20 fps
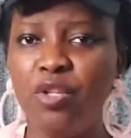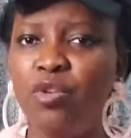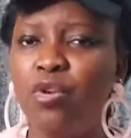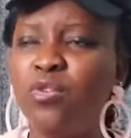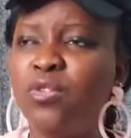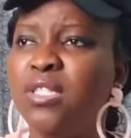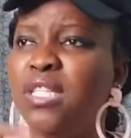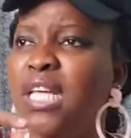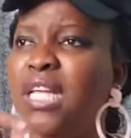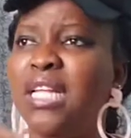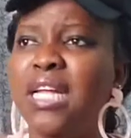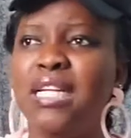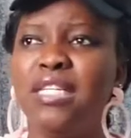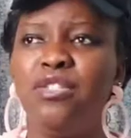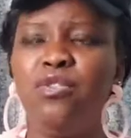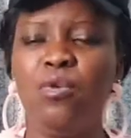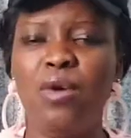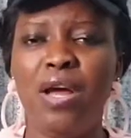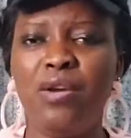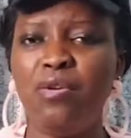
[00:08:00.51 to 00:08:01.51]
Don't think
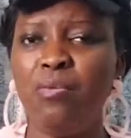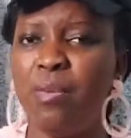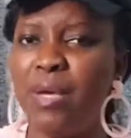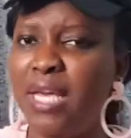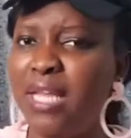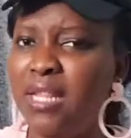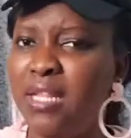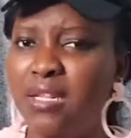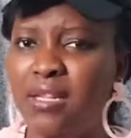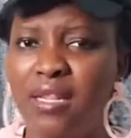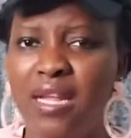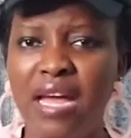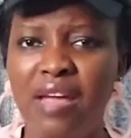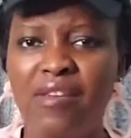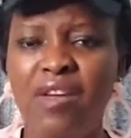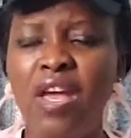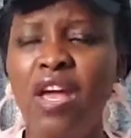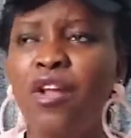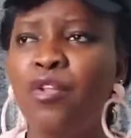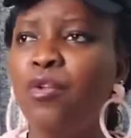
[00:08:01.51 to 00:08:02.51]
that you are not making it
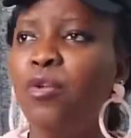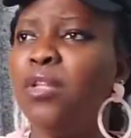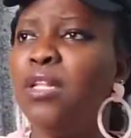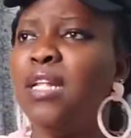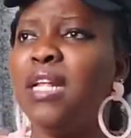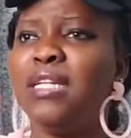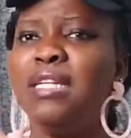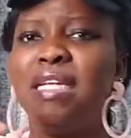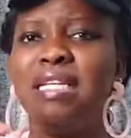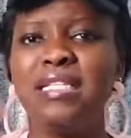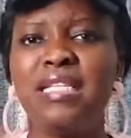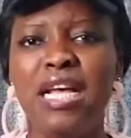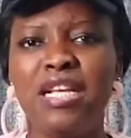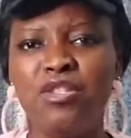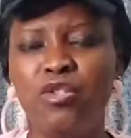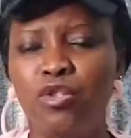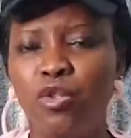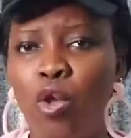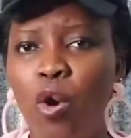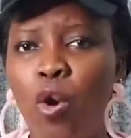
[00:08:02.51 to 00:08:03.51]
life. Don't think that things are
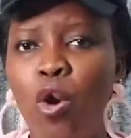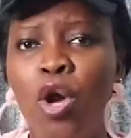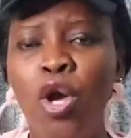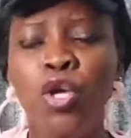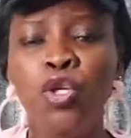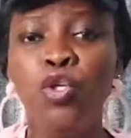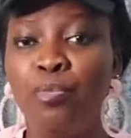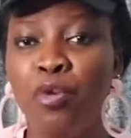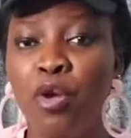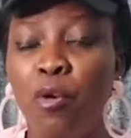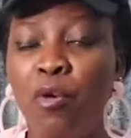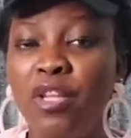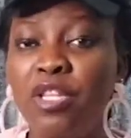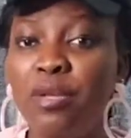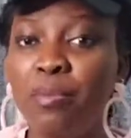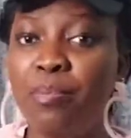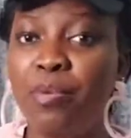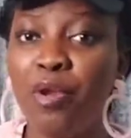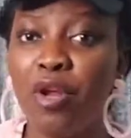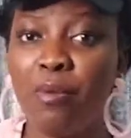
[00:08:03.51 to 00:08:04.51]
slow. Your
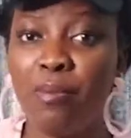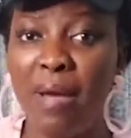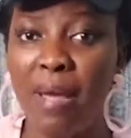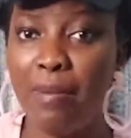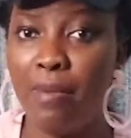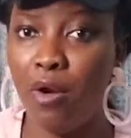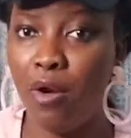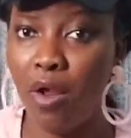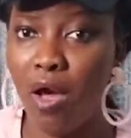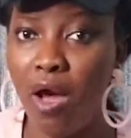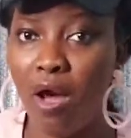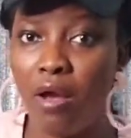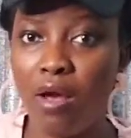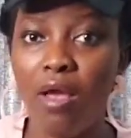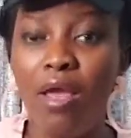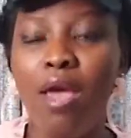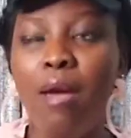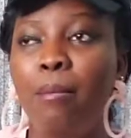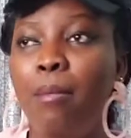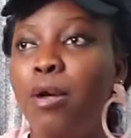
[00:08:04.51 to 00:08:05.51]
waiting period might be long,
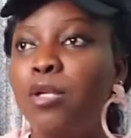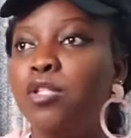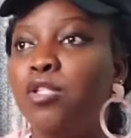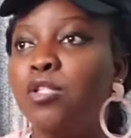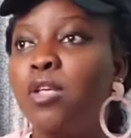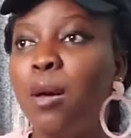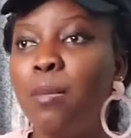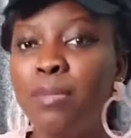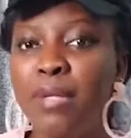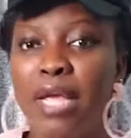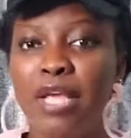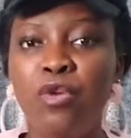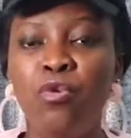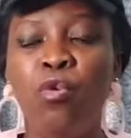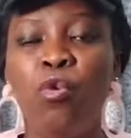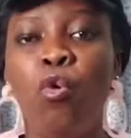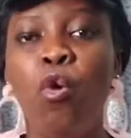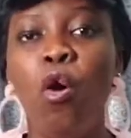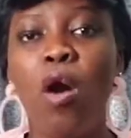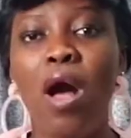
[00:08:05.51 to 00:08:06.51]
but someday
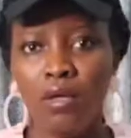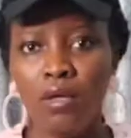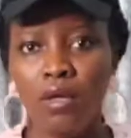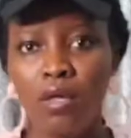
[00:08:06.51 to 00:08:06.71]
you go.